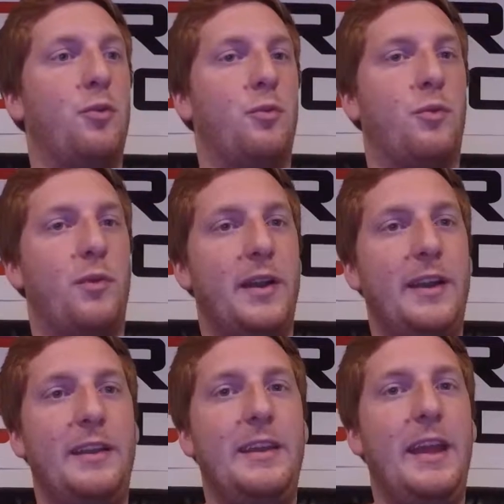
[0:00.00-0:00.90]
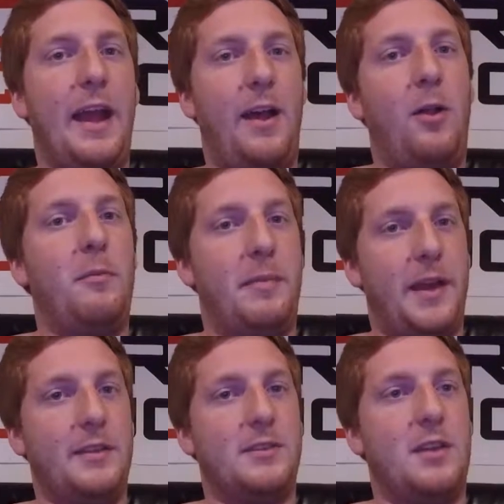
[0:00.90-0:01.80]
really
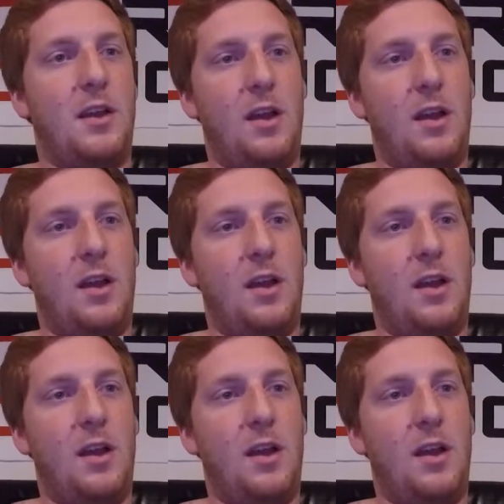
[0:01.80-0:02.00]
hell-bent